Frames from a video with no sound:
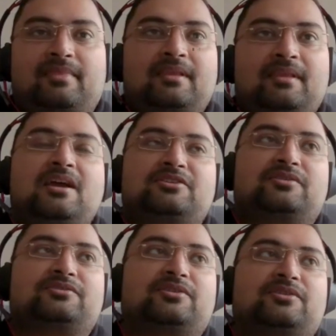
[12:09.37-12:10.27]
Yeah,
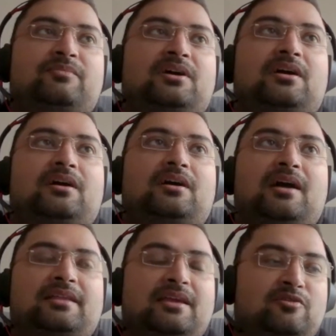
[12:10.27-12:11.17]
sure. So I
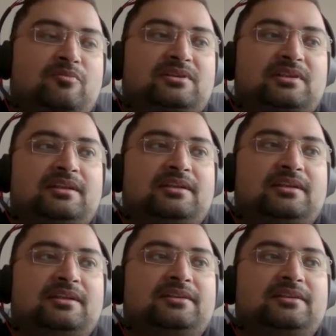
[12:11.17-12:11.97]
think global talent